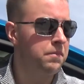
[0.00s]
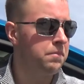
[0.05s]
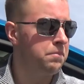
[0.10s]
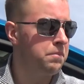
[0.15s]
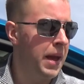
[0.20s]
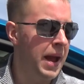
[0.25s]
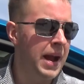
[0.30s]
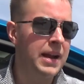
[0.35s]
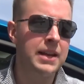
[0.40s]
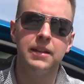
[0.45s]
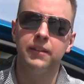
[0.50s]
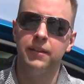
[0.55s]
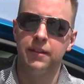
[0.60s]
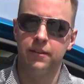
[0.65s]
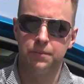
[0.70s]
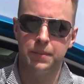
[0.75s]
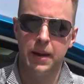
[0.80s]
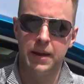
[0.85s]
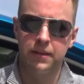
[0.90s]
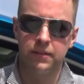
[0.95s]

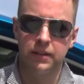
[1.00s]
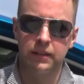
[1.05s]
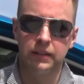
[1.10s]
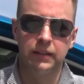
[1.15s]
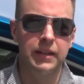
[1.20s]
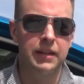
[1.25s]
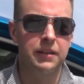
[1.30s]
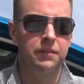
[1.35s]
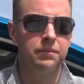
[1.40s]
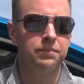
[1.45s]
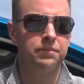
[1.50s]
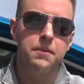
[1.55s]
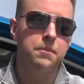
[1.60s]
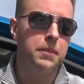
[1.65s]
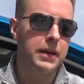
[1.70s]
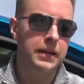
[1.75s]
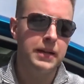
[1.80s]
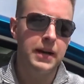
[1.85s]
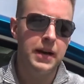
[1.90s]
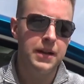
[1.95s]
penniless basically.
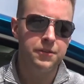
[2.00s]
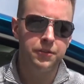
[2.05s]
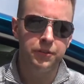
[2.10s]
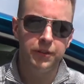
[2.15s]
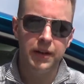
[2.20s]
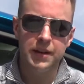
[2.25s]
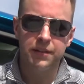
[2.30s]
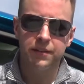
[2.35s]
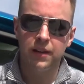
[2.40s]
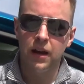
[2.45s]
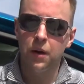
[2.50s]
By God's grace,